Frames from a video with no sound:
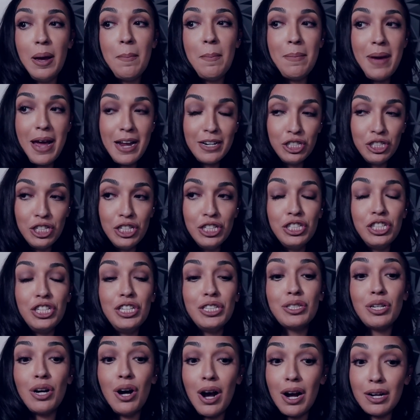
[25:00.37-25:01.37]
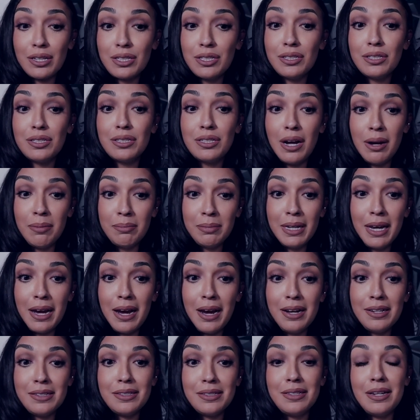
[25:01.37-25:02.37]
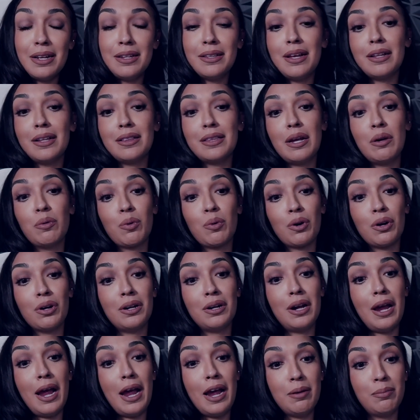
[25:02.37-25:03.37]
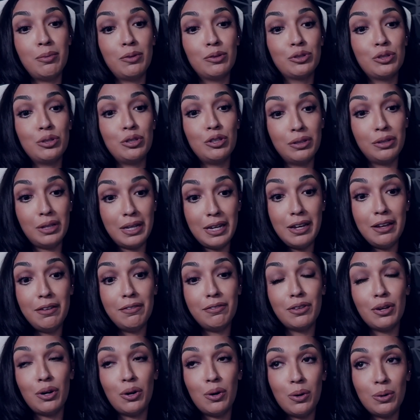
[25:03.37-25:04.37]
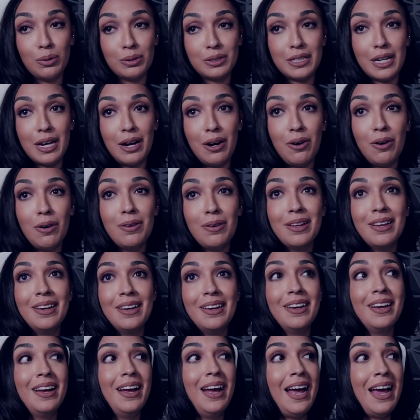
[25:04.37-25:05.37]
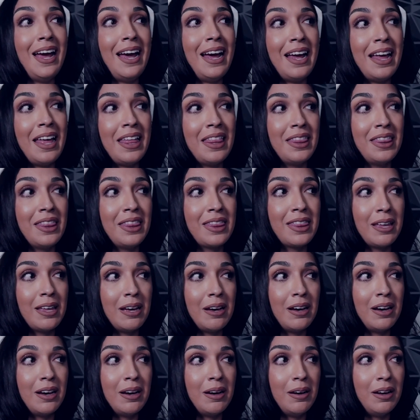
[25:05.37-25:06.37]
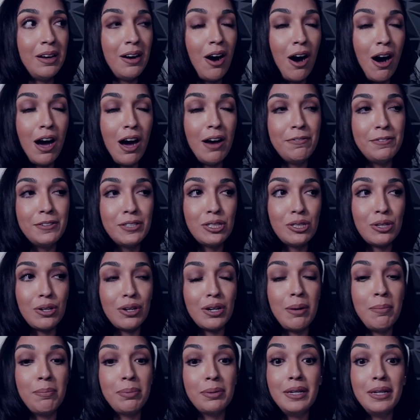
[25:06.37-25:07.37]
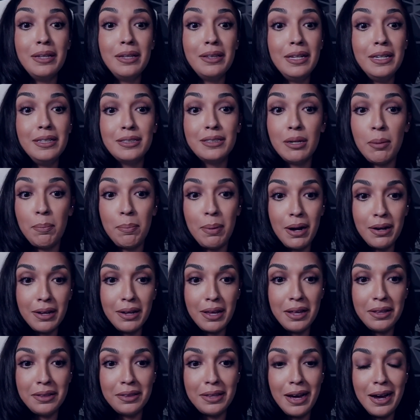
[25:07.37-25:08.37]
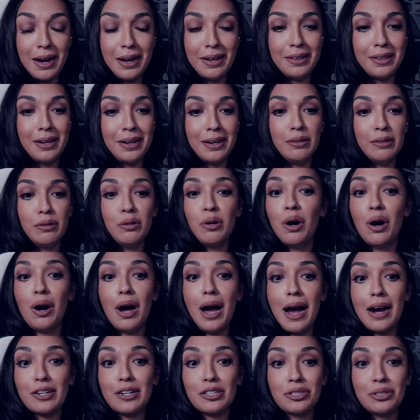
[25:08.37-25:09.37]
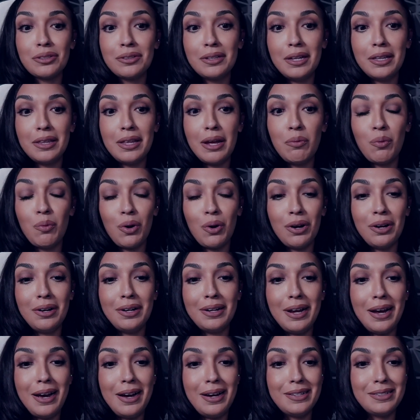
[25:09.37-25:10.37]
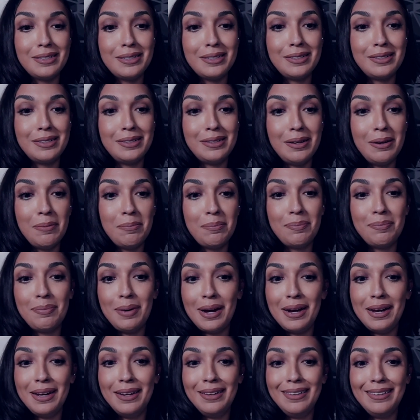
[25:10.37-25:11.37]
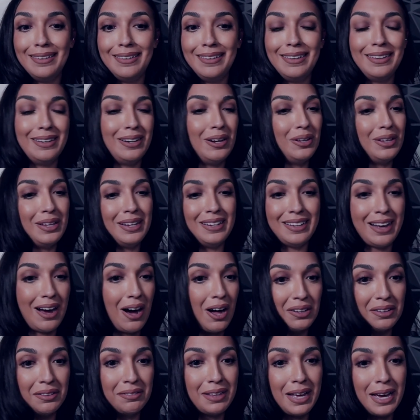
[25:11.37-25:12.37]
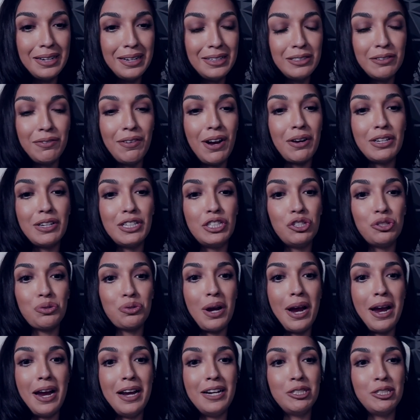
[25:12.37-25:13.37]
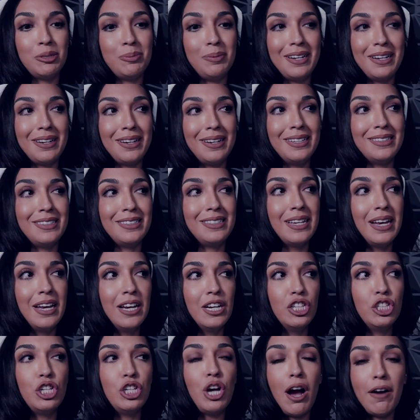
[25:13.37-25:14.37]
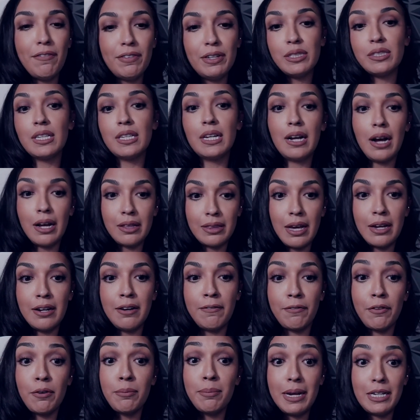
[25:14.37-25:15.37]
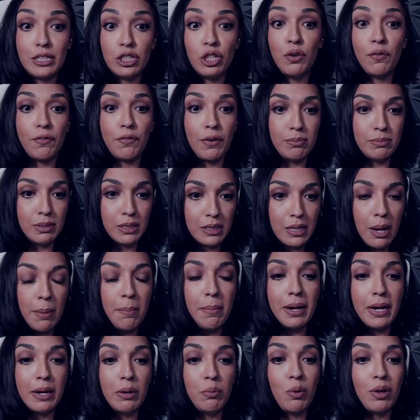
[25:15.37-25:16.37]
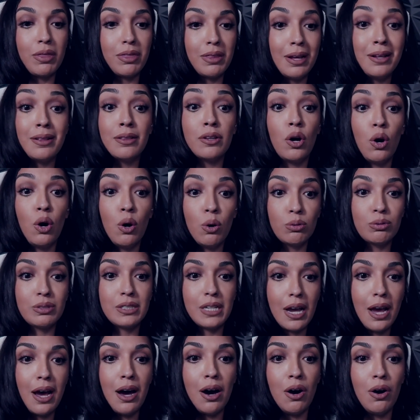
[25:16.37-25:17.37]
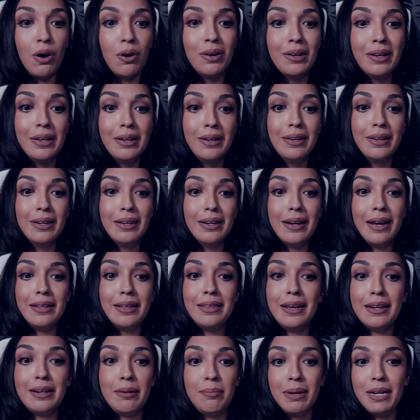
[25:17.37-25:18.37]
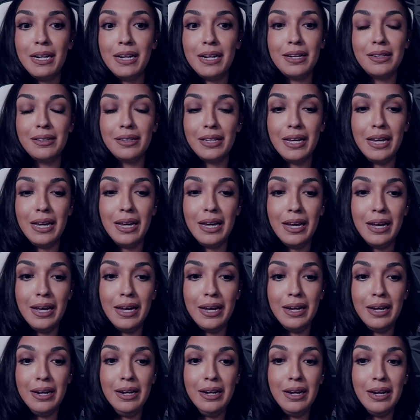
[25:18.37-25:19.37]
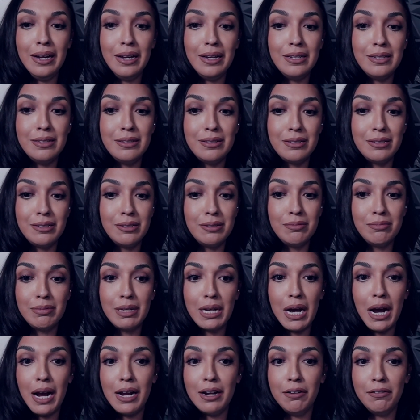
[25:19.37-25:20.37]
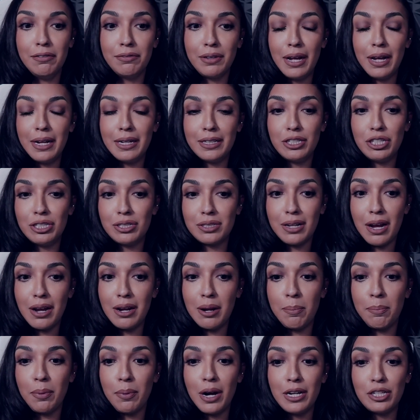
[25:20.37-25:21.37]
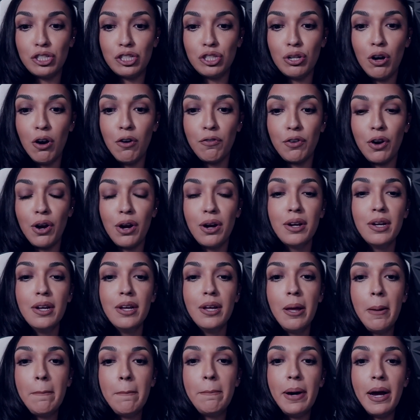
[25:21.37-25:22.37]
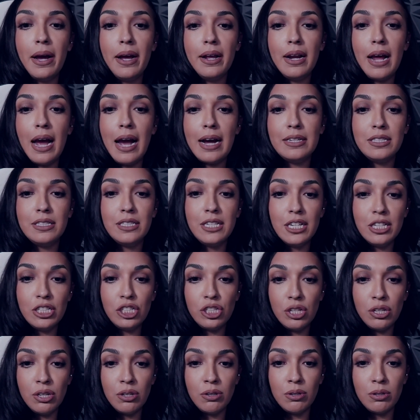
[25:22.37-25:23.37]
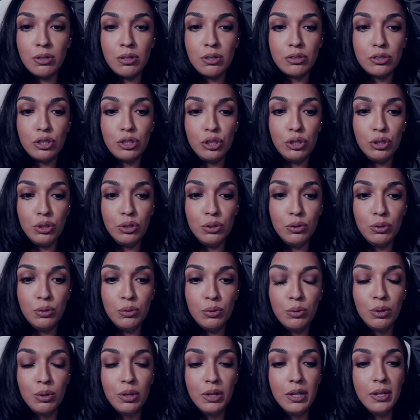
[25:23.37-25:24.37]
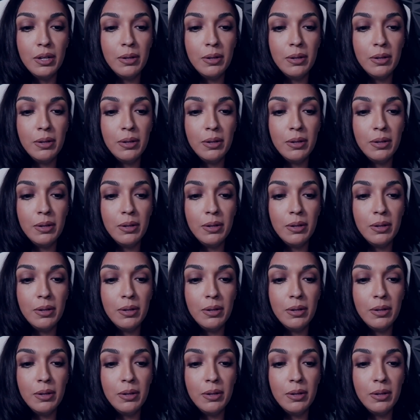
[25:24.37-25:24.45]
mentioned she talked to some guests and that they weren't able to leave the hotel. And the officer completely debunking that no, actually they weren't guests. But, you know, all of that is very strange because she obviously got that information from somebody within the hotel. And then immediately it is kind of like just kind of brushed over. But additional to